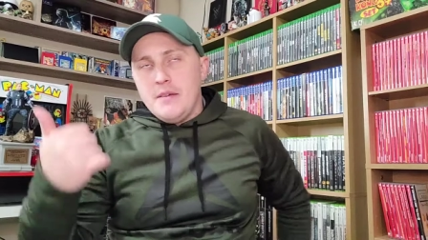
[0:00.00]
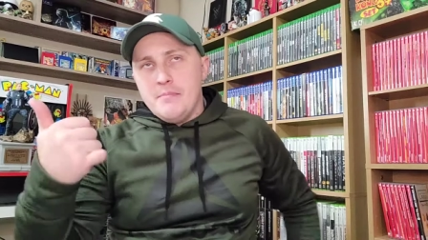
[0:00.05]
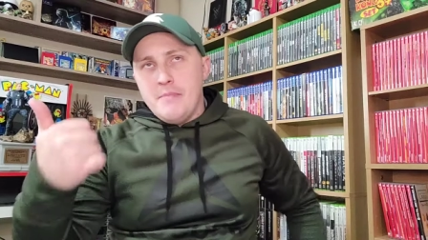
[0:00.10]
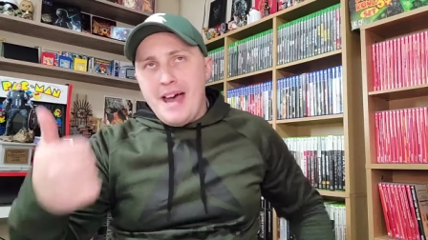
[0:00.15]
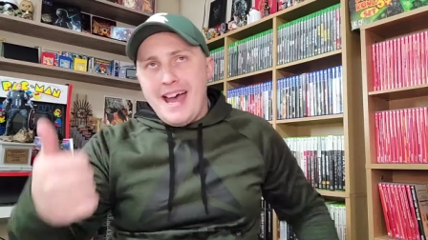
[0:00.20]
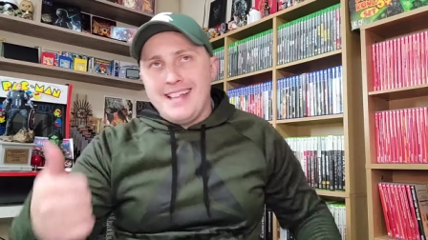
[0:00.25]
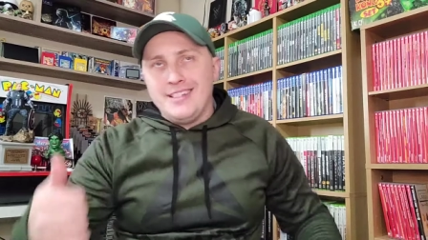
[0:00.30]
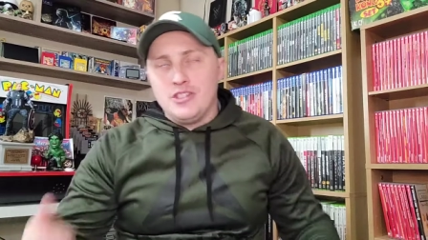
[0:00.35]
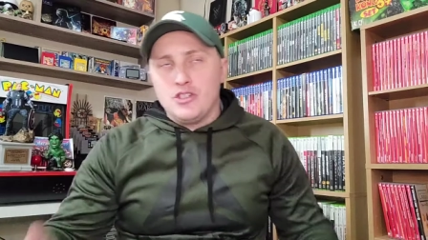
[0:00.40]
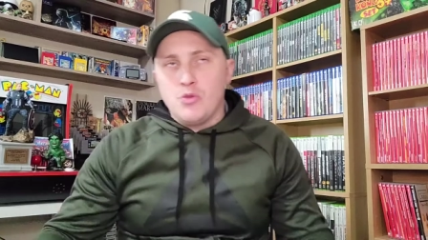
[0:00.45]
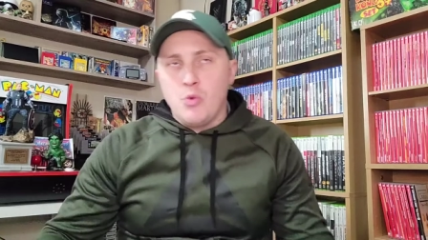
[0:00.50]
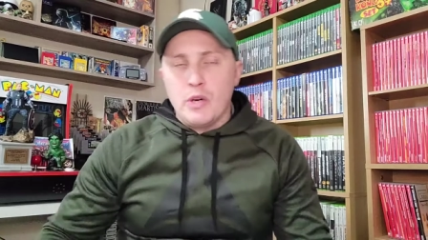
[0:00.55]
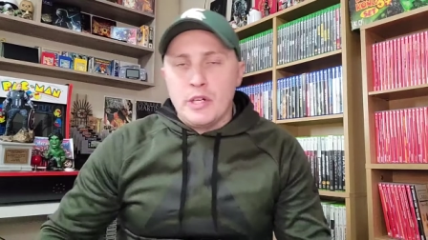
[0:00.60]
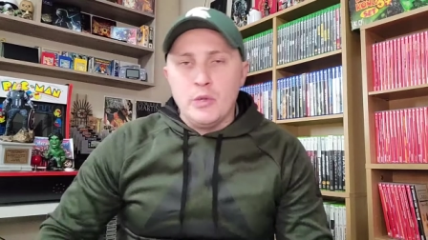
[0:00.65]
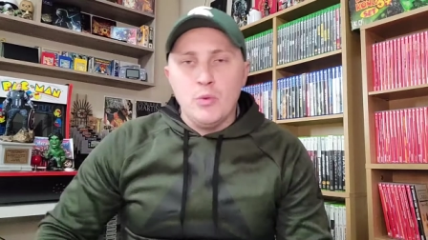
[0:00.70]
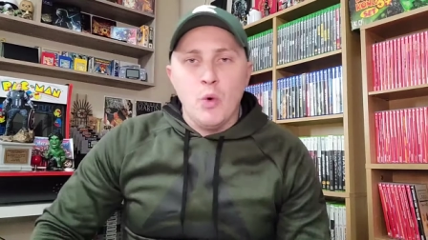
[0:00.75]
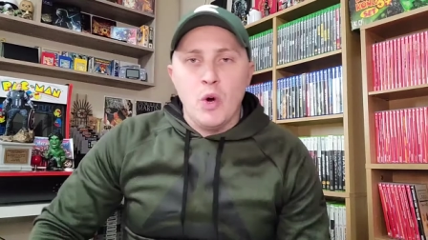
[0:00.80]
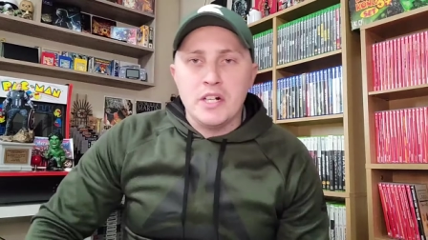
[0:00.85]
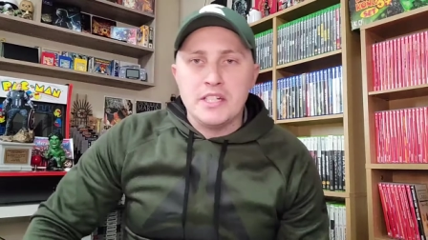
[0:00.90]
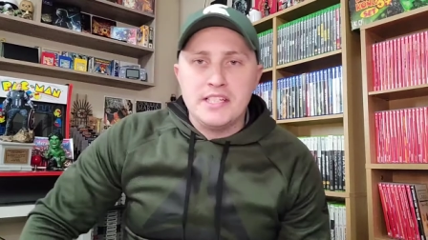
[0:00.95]
Madden
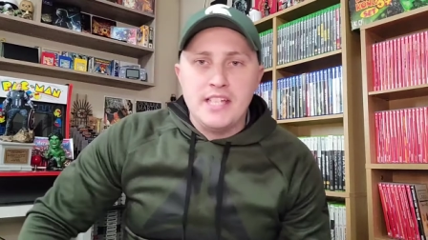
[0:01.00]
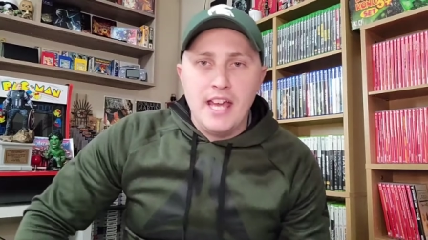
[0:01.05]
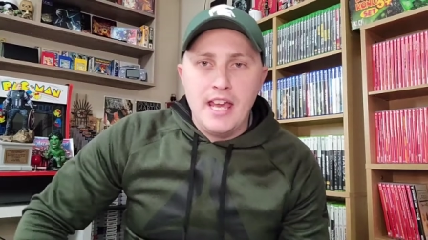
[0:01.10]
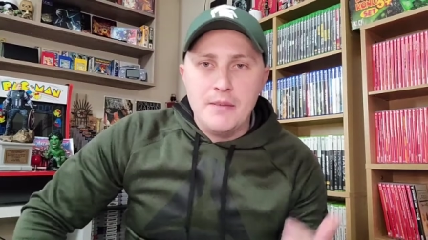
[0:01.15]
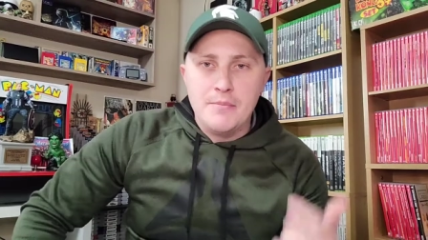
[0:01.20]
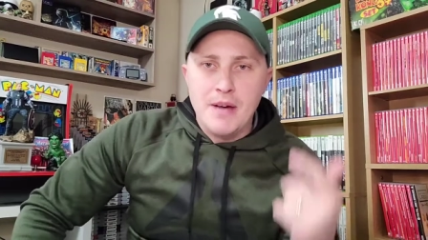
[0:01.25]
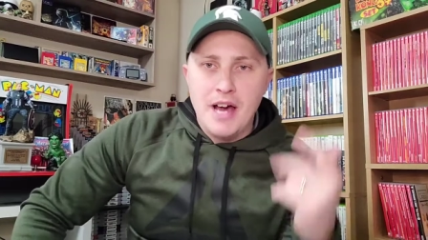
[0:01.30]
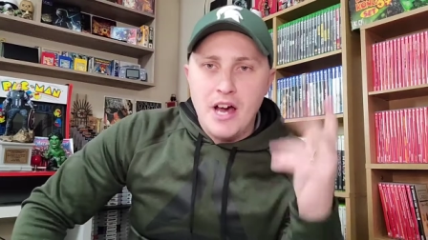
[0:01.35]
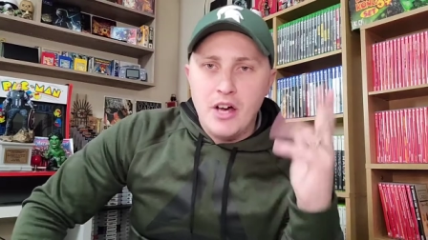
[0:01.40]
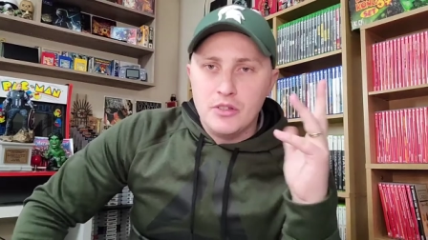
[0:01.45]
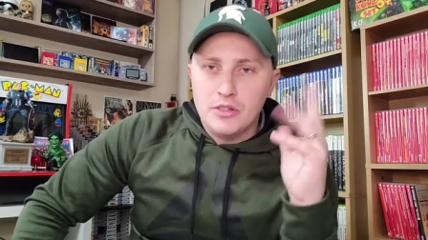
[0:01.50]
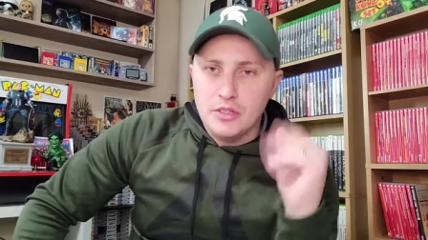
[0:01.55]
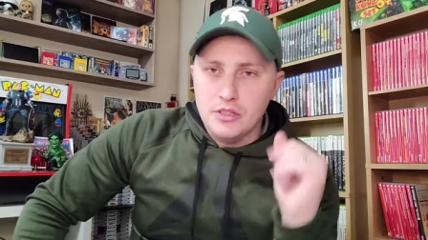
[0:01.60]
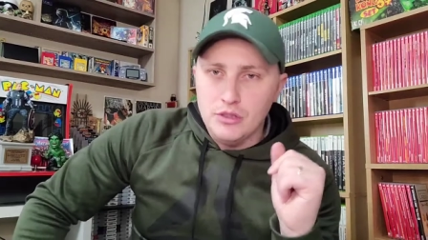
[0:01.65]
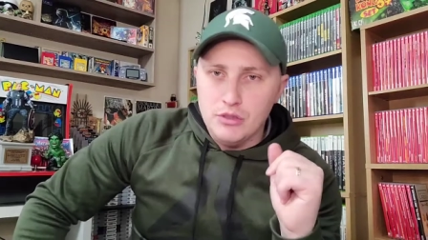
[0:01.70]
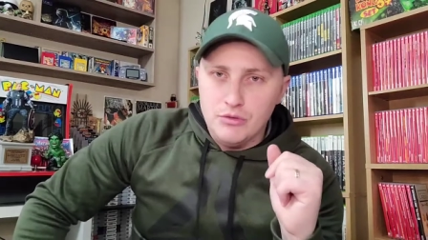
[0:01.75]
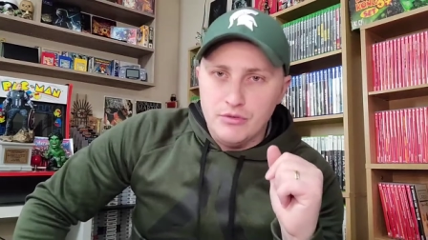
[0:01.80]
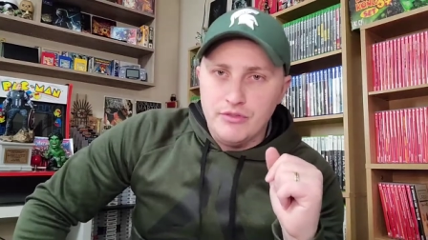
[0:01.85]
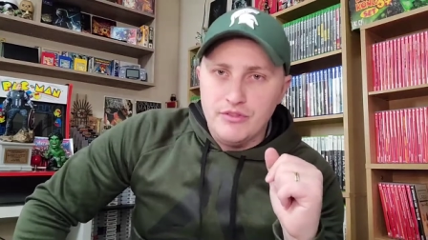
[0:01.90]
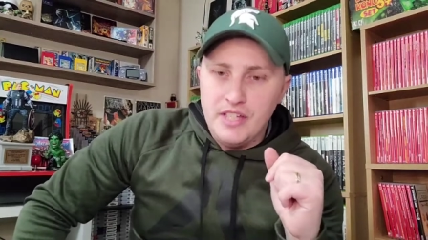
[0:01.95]
21 came out, the
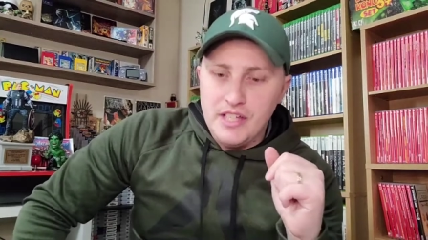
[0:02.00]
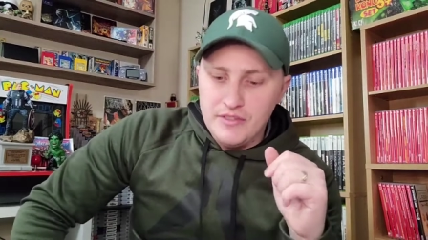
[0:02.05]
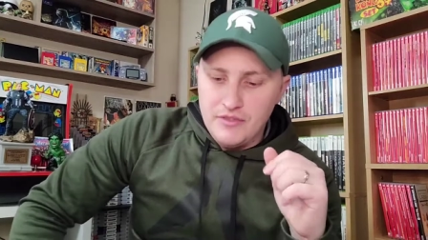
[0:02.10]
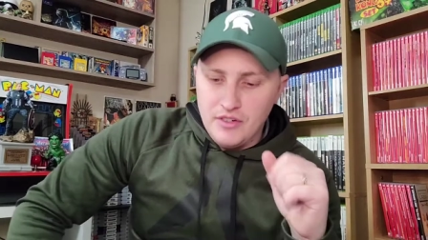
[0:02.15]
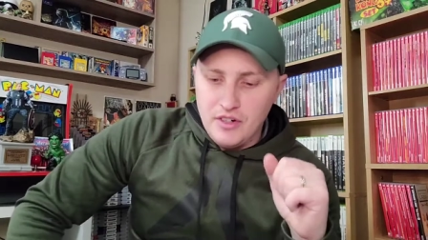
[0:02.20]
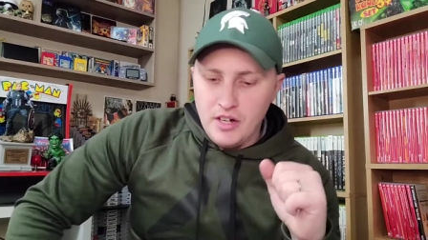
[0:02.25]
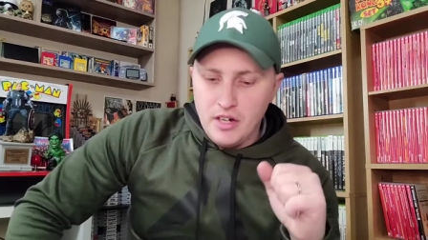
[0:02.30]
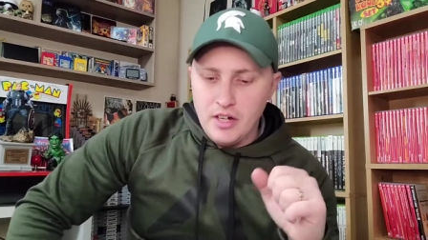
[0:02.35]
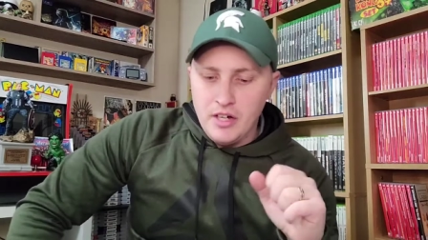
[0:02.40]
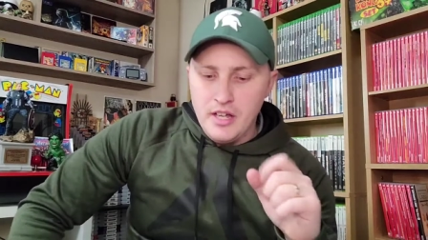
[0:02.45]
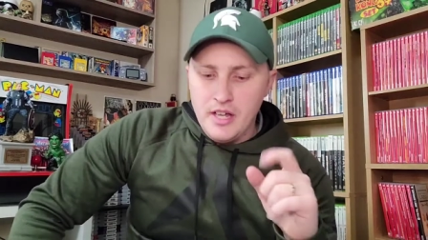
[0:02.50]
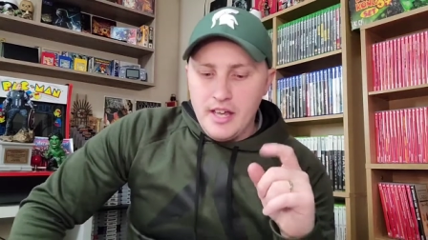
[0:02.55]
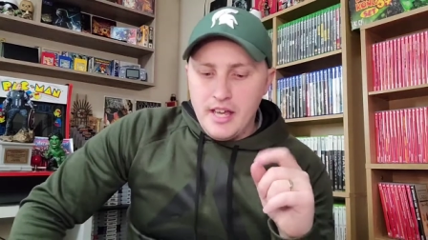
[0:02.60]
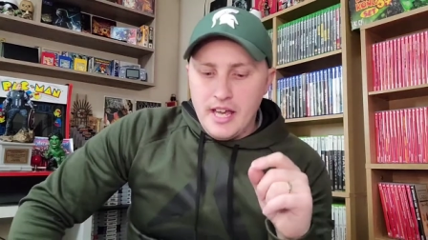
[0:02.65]
new FIFA,